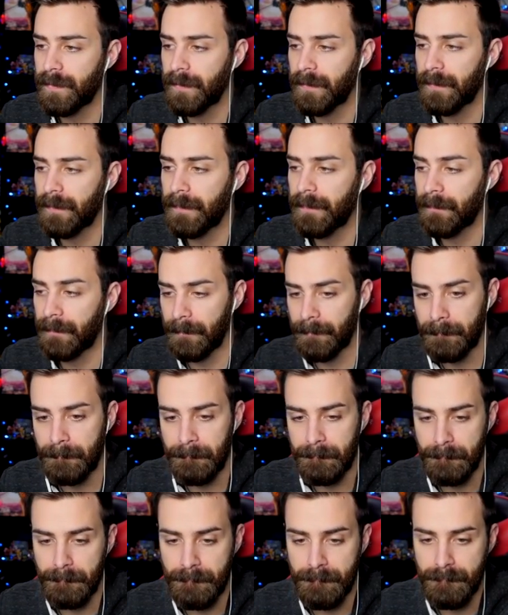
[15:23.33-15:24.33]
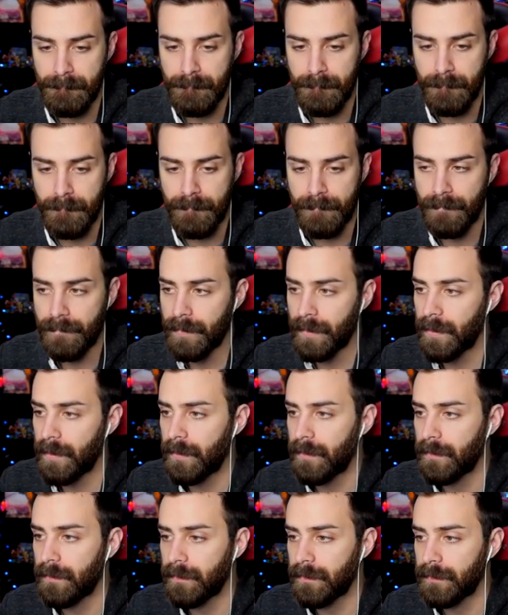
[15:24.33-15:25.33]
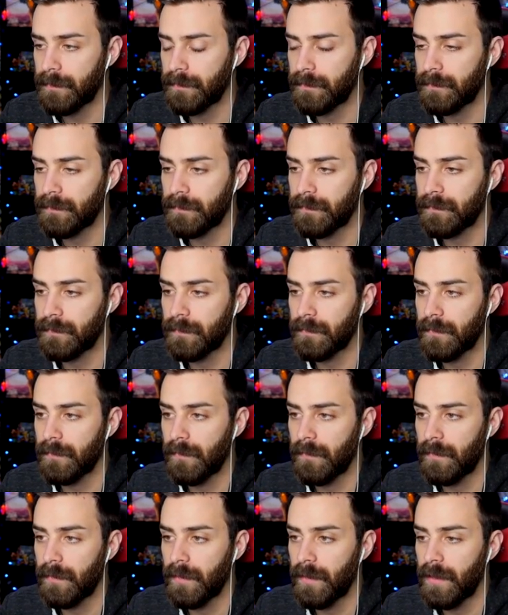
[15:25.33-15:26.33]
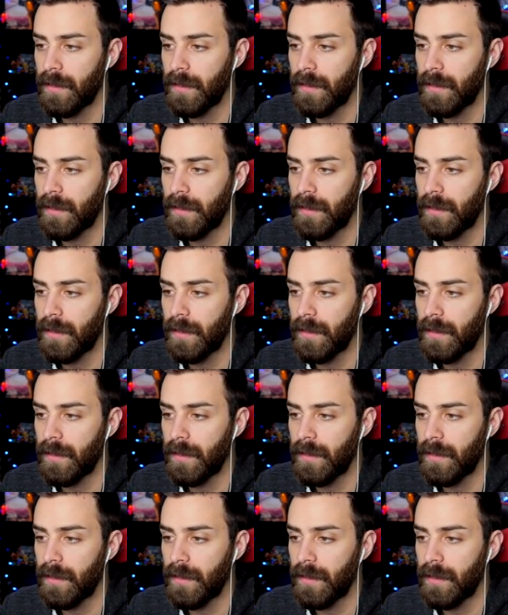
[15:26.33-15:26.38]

Nobody speaks.